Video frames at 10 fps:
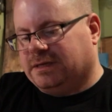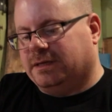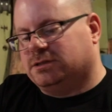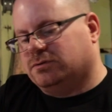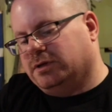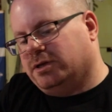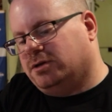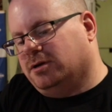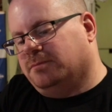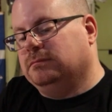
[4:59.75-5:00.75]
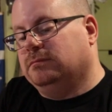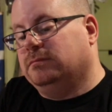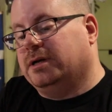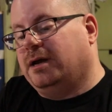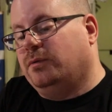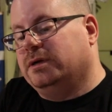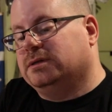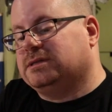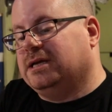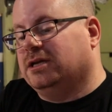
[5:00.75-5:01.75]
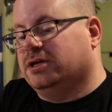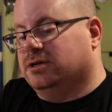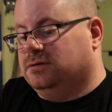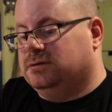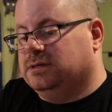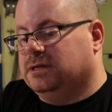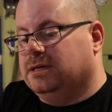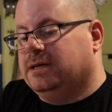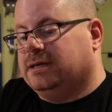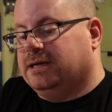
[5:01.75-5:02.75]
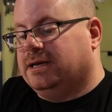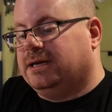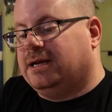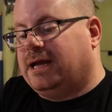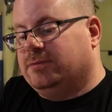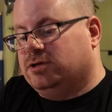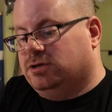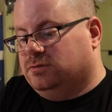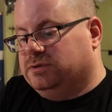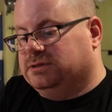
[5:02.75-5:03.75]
it's really good. But I will tell you, getting at amadou